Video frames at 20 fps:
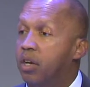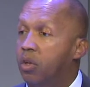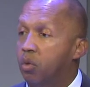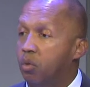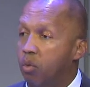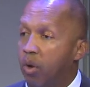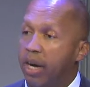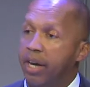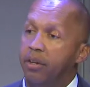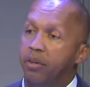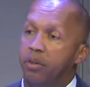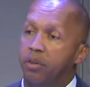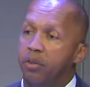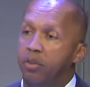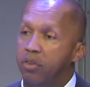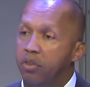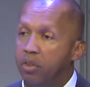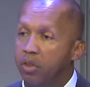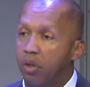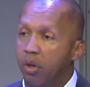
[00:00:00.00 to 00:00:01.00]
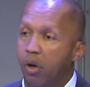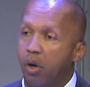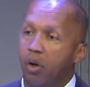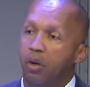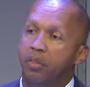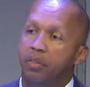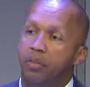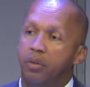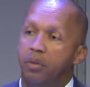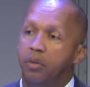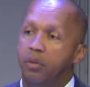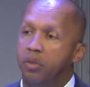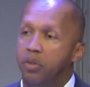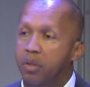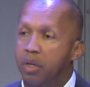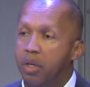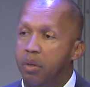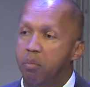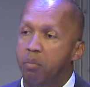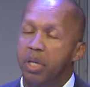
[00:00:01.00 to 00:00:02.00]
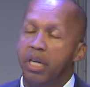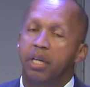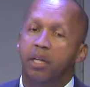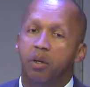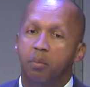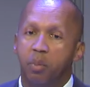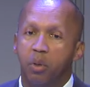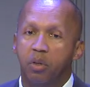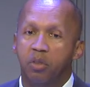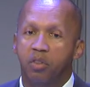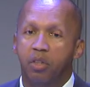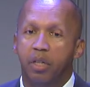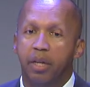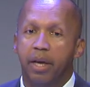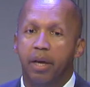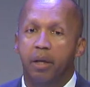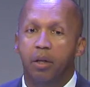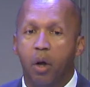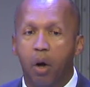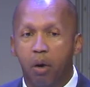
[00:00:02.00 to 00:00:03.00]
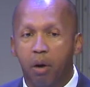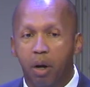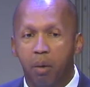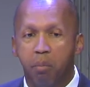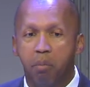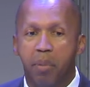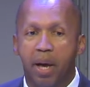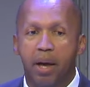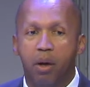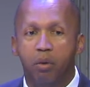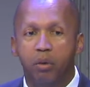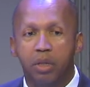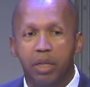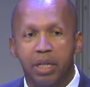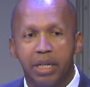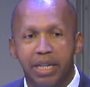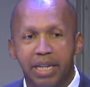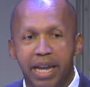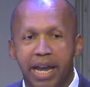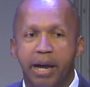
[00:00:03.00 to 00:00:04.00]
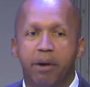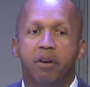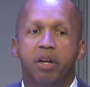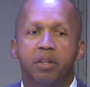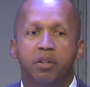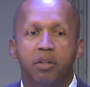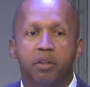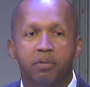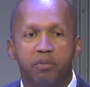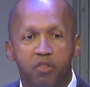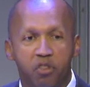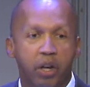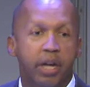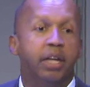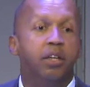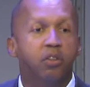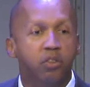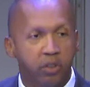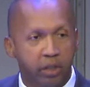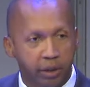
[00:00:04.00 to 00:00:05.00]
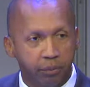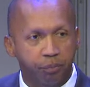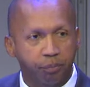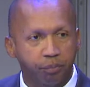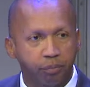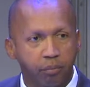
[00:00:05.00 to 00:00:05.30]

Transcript: writers, authors, media personnel are about narrative changing,